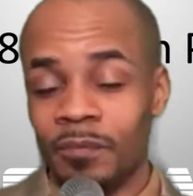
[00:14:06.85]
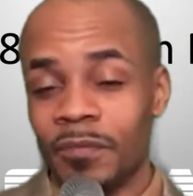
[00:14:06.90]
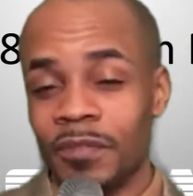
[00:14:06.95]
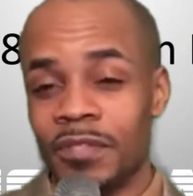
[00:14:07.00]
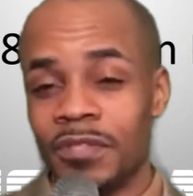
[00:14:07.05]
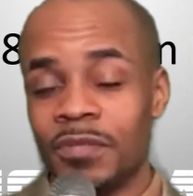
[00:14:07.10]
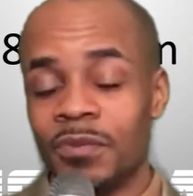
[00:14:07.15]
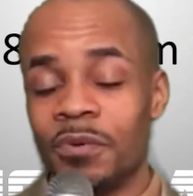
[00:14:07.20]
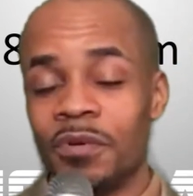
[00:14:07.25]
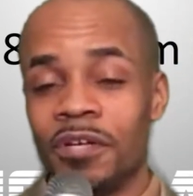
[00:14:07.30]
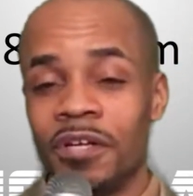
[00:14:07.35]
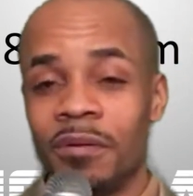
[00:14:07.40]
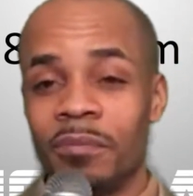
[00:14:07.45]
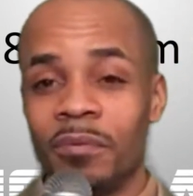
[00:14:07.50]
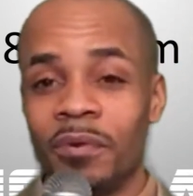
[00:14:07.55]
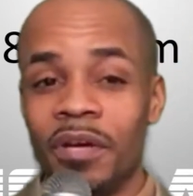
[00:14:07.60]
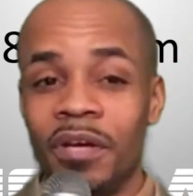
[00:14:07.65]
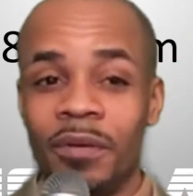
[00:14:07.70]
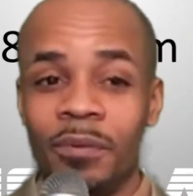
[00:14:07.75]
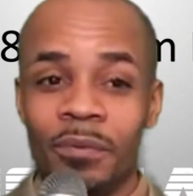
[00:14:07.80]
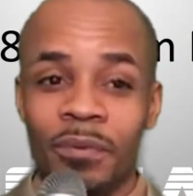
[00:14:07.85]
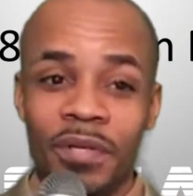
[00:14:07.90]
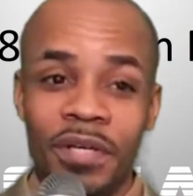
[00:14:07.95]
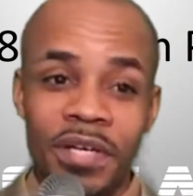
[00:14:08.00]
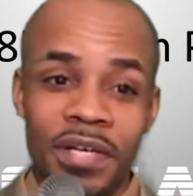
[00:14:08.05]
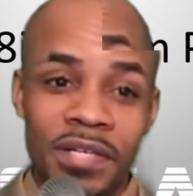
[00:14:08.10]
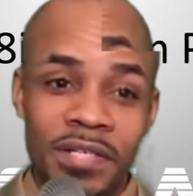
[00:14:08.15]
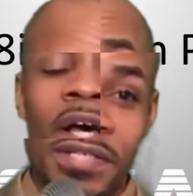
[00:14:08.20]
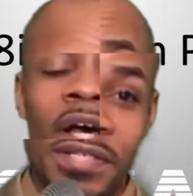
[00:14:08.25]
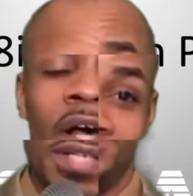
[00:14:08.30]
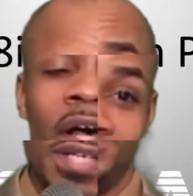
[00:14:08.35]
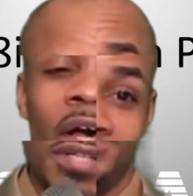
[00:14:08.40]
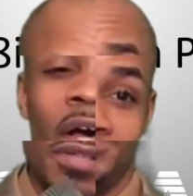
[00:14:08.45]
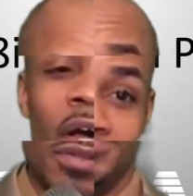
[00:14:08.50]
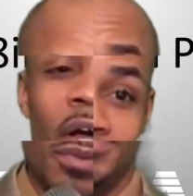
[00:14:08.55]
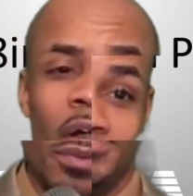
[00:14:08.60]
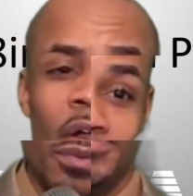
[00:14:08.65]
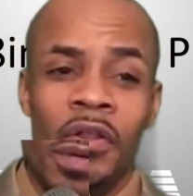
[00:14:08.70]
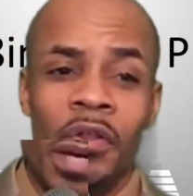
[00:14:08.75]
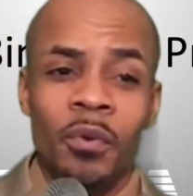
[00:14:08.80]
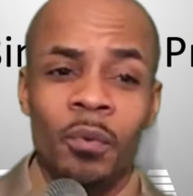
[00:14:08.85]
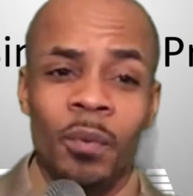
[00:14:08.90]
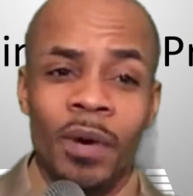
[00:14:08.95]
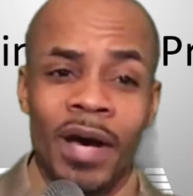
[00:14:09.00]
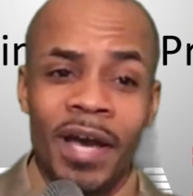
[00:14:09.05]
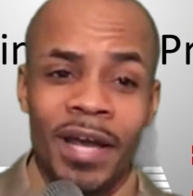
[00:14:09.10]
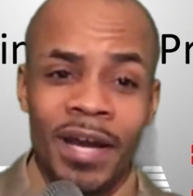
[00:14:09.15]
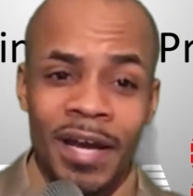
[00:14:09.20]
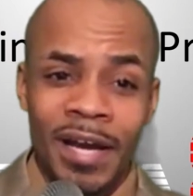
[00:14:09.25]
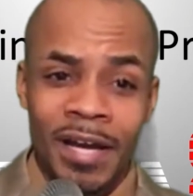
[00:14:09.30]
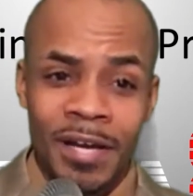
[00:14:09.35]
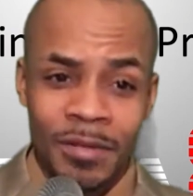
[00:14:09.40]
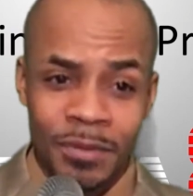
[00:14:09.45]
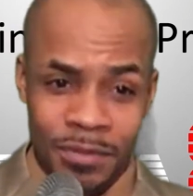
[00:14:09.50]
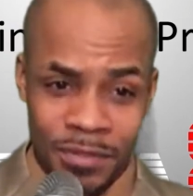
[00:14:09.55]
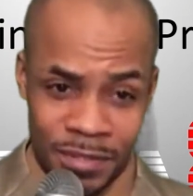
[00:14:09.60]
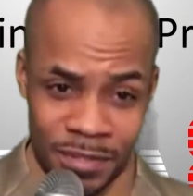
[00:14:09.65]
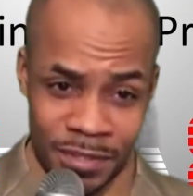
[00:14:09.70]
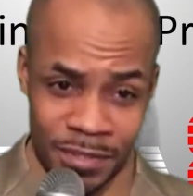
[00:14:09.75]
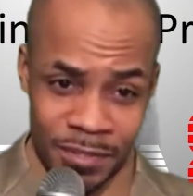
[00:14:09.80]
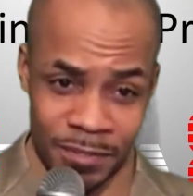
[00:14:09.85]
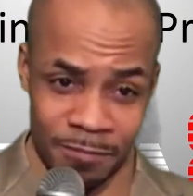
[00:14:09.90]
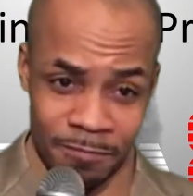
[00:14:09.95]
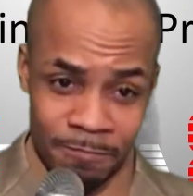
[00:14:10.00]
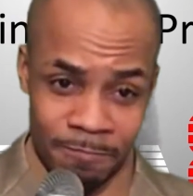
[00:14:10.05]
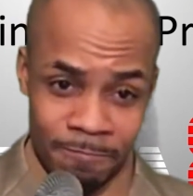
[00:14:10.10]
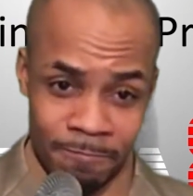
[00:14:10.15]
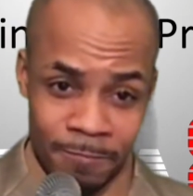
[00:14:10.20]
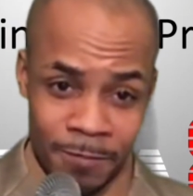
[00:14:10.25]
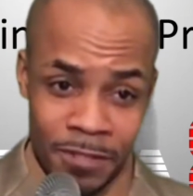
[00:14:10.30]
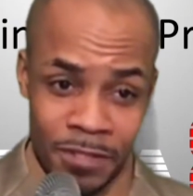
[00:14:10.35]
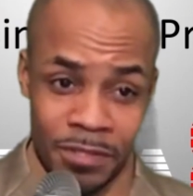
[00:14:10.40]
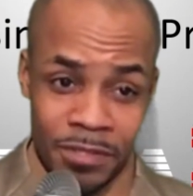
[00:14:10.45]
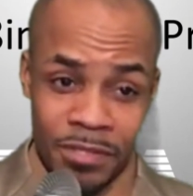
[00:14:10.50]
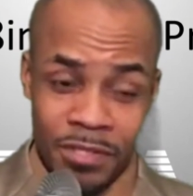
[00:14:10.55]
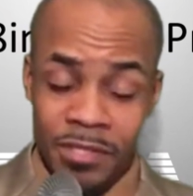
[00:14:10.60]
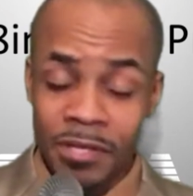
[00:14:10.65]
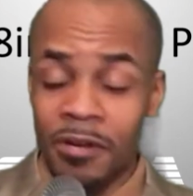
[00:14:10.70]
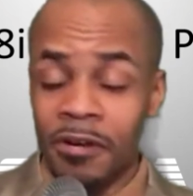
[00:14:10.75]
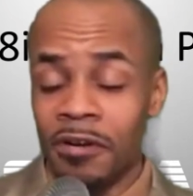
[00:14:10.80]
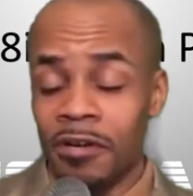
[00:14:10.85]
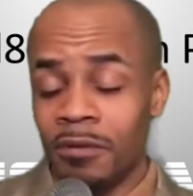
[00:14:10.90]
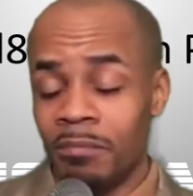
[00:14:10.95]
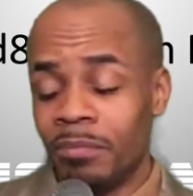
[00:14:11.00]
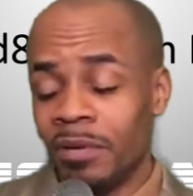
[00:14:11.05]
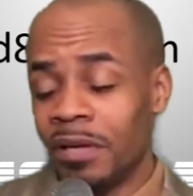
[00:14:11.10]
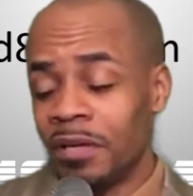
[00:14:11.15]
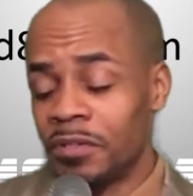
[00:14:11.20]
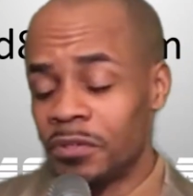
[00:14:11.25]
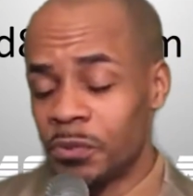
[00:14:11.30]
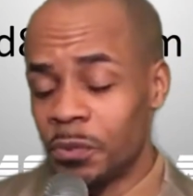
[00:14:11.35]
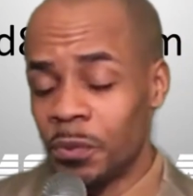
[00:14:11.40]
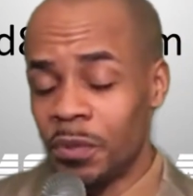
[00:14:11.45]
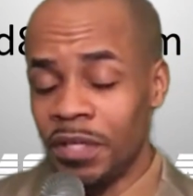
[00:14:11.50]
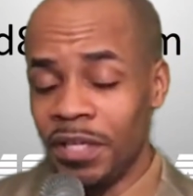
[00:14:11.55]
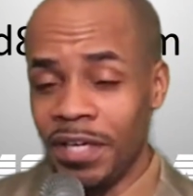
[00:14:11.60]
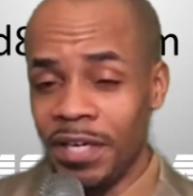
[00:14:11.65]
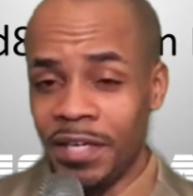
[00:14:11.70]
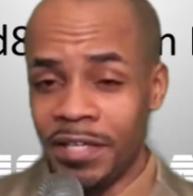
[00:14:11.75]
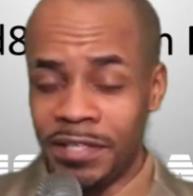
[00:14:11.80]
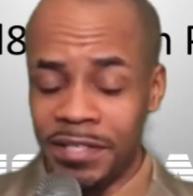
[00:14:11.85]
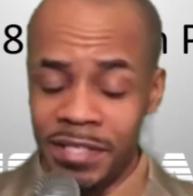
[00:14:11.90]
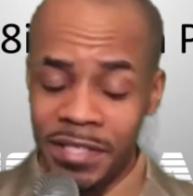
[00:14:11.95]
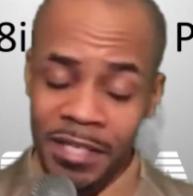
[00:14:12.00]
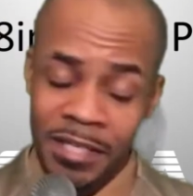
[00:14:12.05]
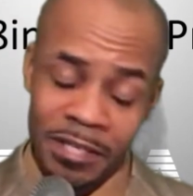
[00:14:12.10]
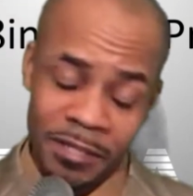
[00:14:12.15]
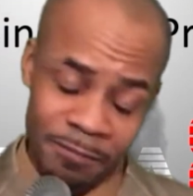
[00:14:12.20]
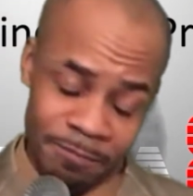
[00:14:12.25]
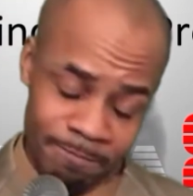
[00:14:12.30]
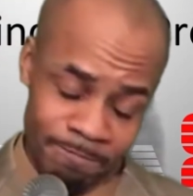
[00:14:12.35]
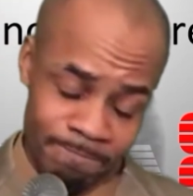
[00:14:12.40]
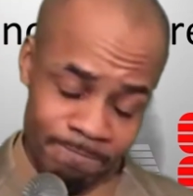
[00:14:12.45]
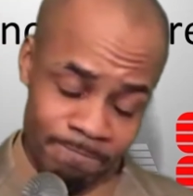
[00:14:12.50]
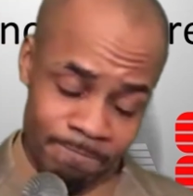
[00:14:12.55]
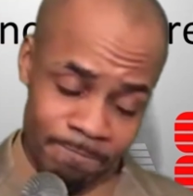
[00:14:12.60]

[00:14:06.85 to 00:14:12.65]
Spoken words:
Story number 8 reads that the White House concerned about 2018.